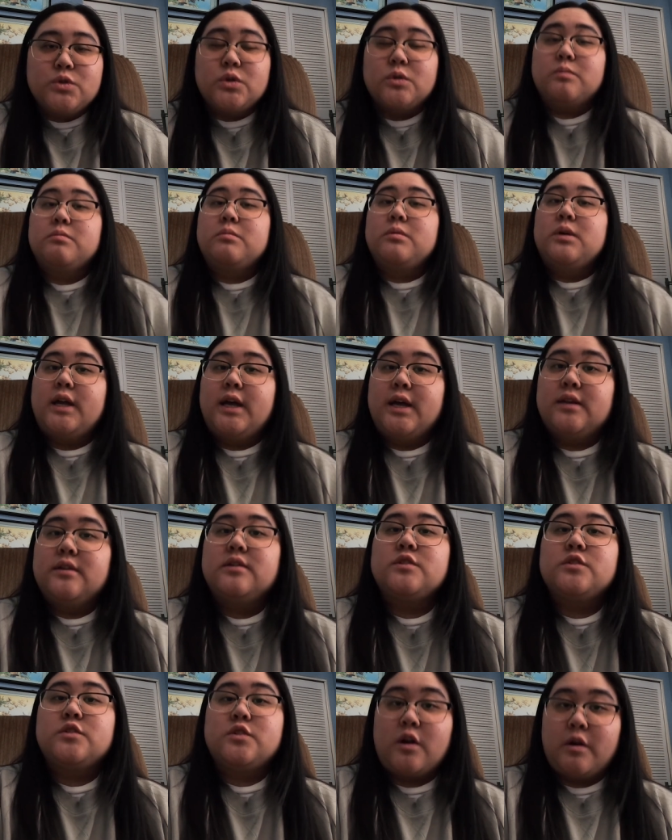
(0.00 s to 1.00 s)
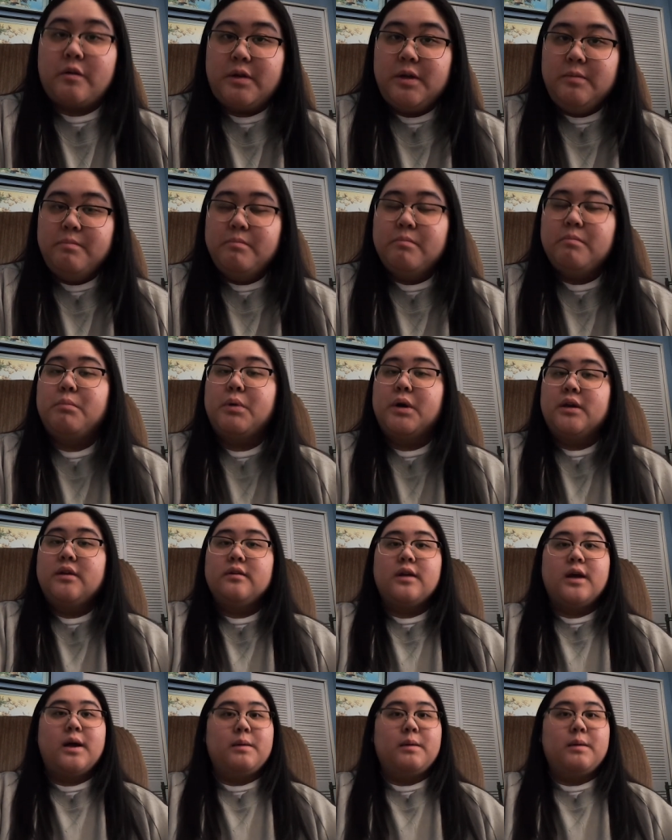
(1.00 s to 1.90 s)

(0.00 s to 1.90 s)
So again, sorry, but